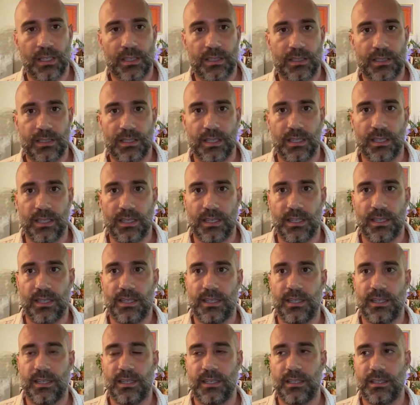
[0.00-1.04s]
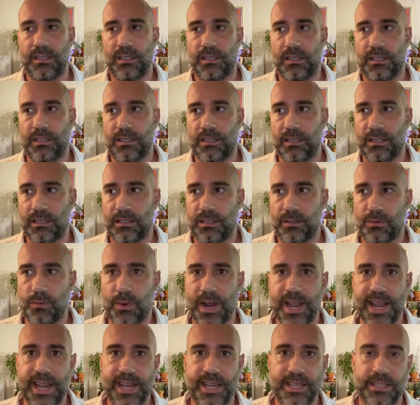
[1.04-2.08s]
the
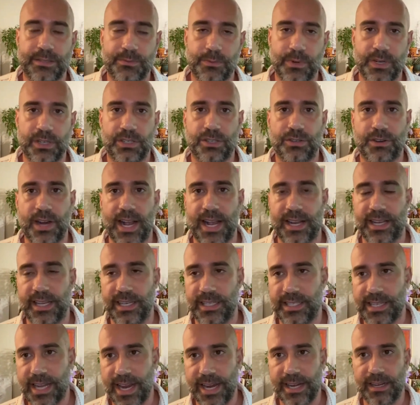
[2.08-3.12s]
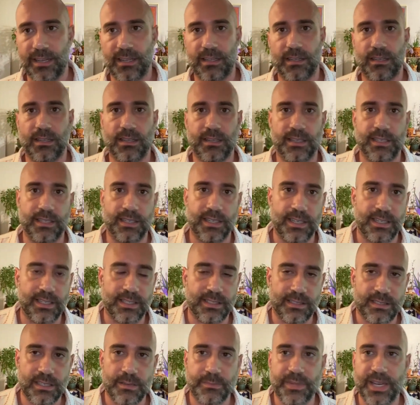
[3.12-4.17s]
ways we're tracking data, and
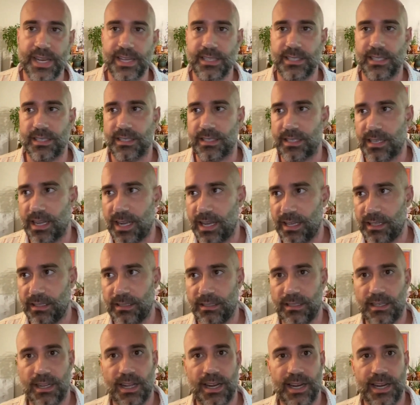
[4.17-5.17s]
in some cases not